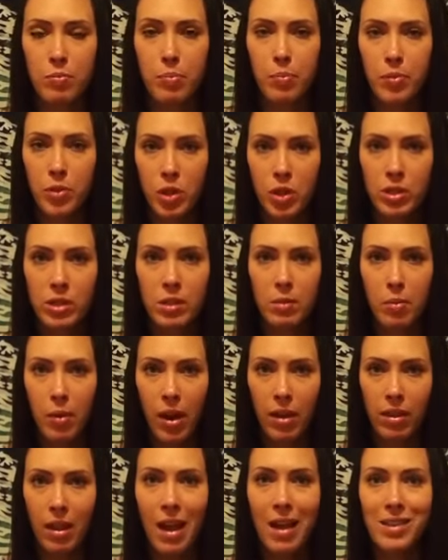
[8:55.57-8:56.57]
just the
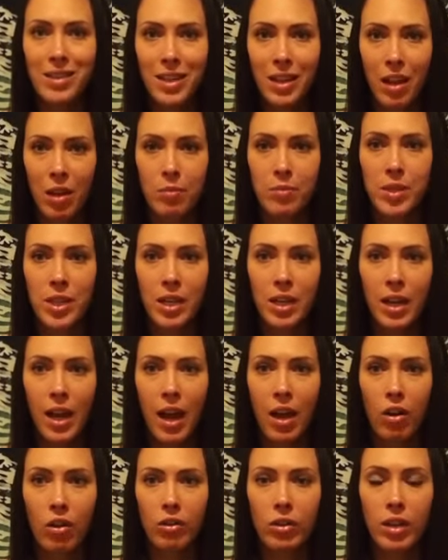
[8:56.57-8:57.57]
breath as it comes in and
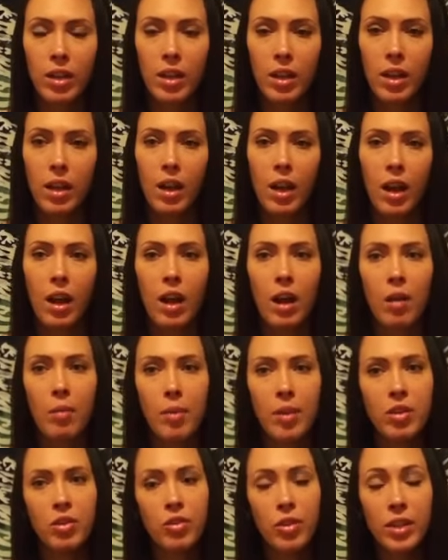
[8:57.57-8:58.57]
out.
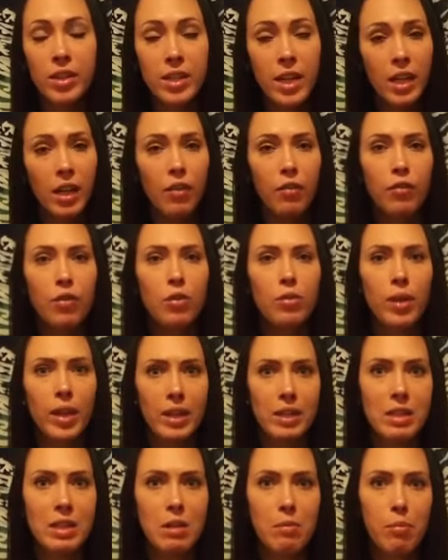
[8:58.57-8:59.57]
And you can take a few
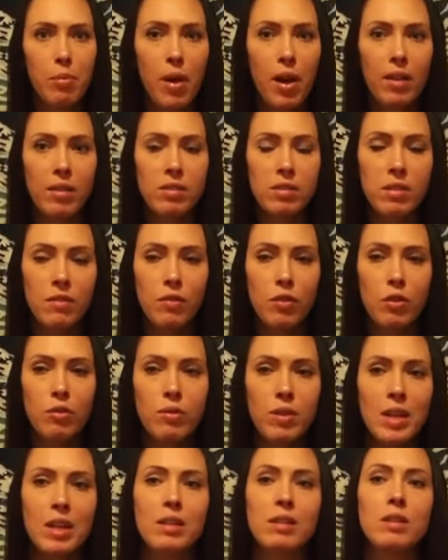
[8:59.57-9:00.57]
like deep breaths if you
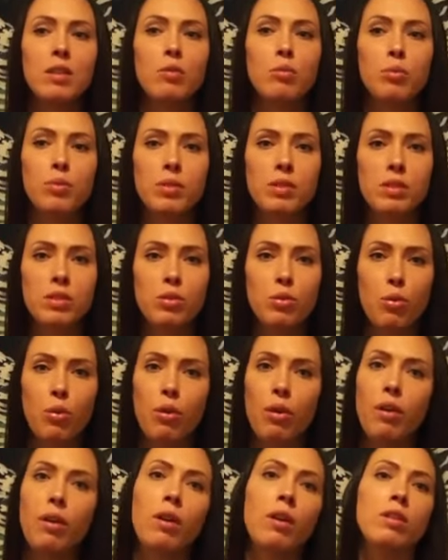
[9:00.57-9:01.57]
need to
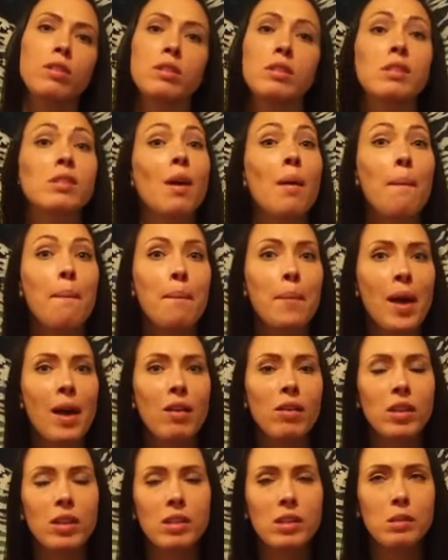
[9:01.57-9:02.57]
restore some
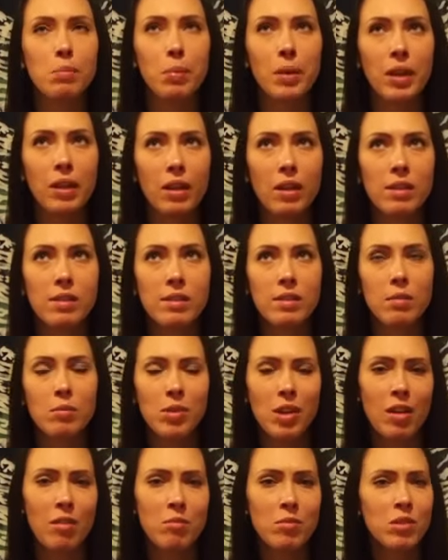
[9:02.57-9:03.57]
balance, because
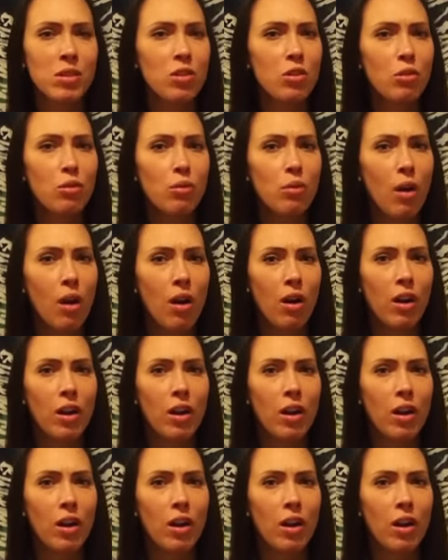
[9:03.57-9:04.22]
sometimes you are